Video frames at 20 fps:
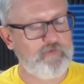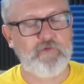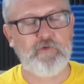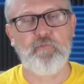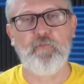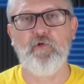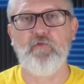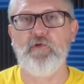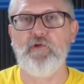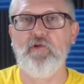the
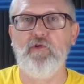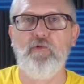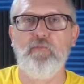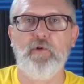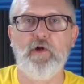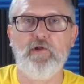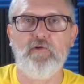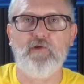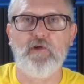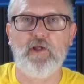movie too
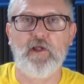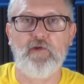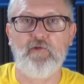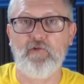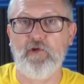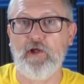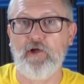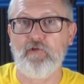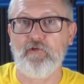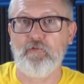much in case
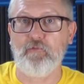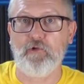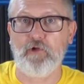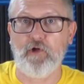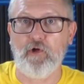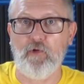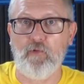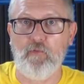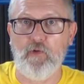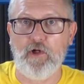you actually want
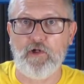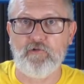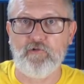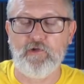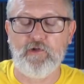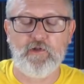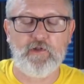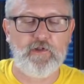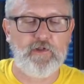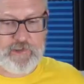to go watch
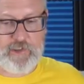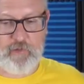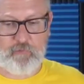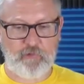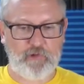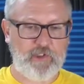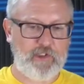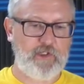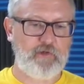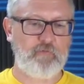it. Now we're
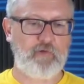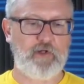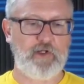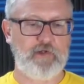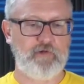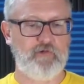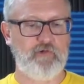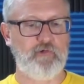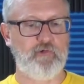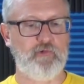getting
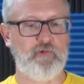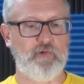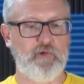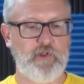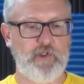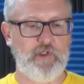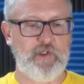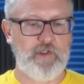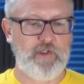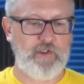ready to
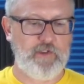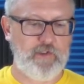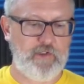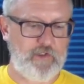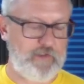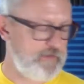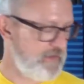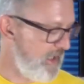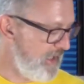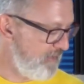
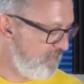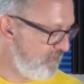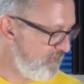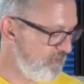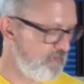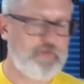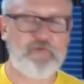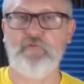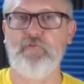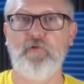dive
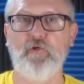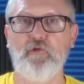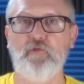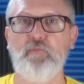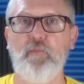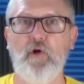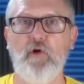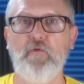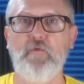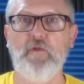into the first
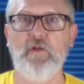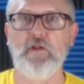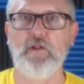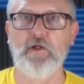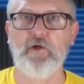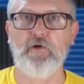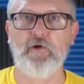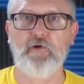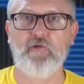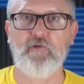part of the
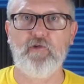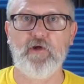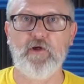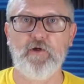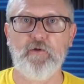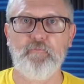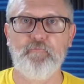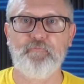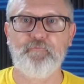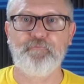lyrics
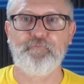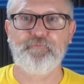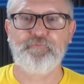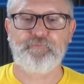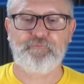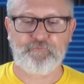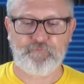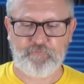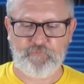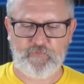here
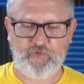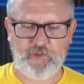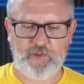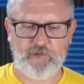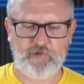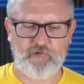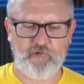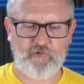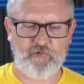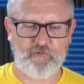
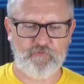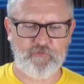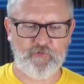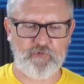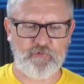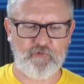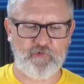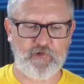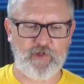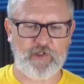in just a
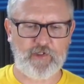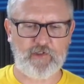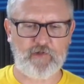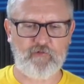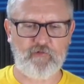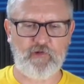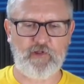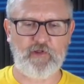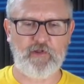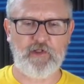few
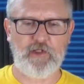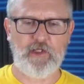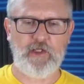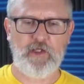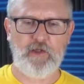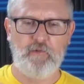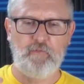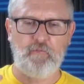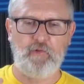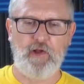seconds, and
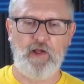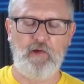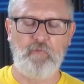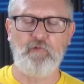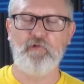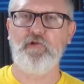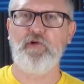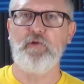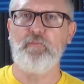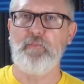I
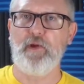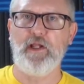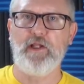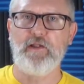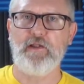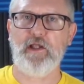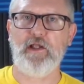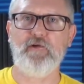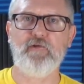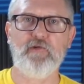want you to pay
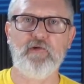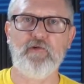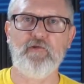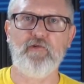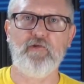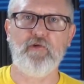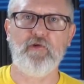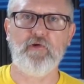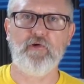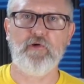attention
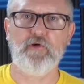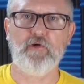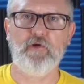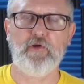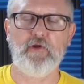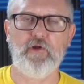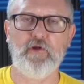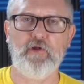to